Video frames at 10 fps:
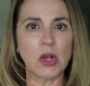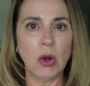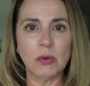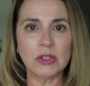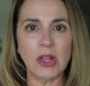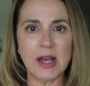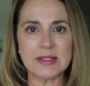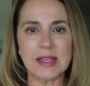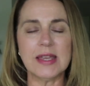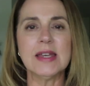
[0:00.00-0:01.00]
coat
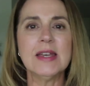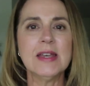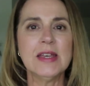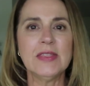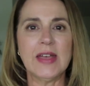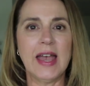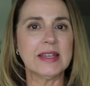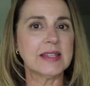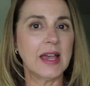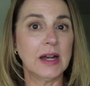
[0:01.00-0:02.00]
closet, that
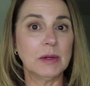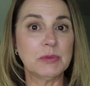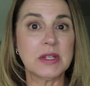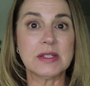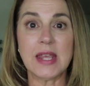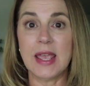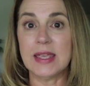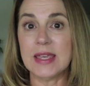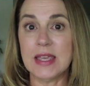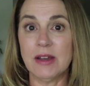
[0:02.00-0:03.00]
has helped
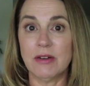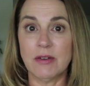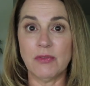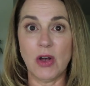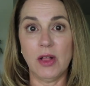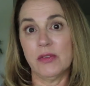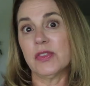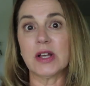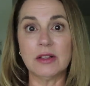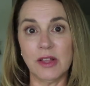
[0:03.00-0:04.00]
take care of all
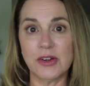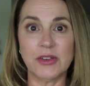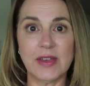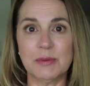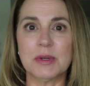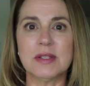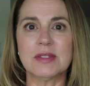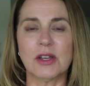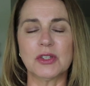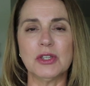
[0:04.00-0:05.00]
of the clutter that
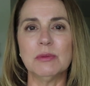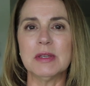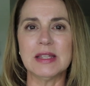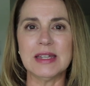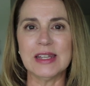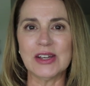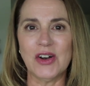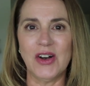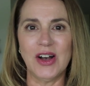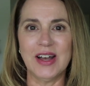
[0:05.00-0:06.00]
was accumulating
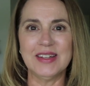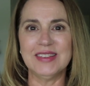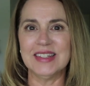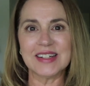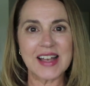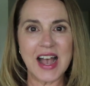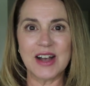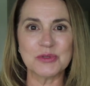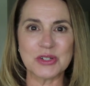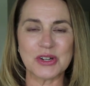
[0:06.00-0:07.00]
on the
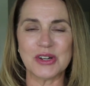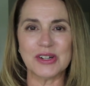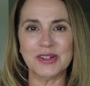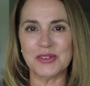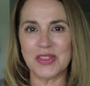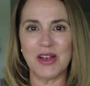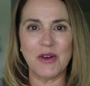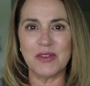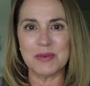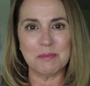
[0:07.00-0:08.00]
counter
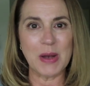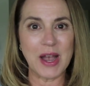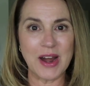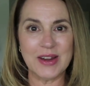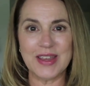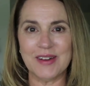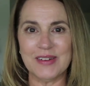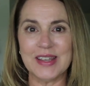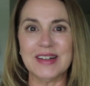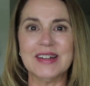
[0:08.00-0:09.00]
or the bar
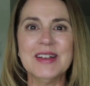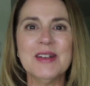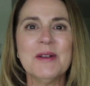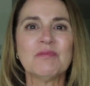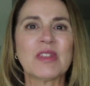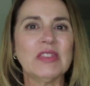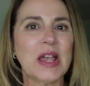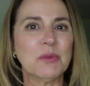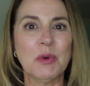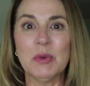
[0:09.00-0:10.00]
area.
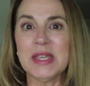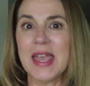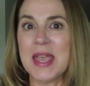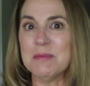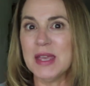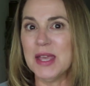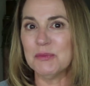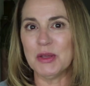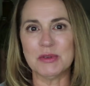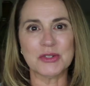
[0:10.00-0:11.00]
Like when we came
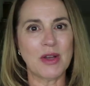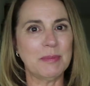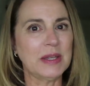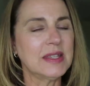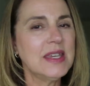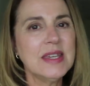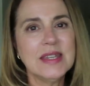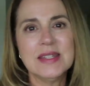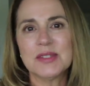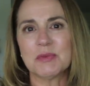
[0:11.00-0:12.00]
in, we were dropping
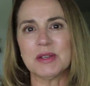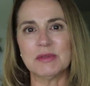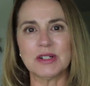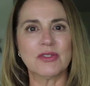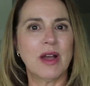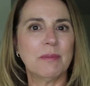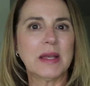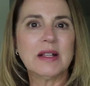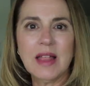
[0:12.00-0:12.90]
keys, we were dropping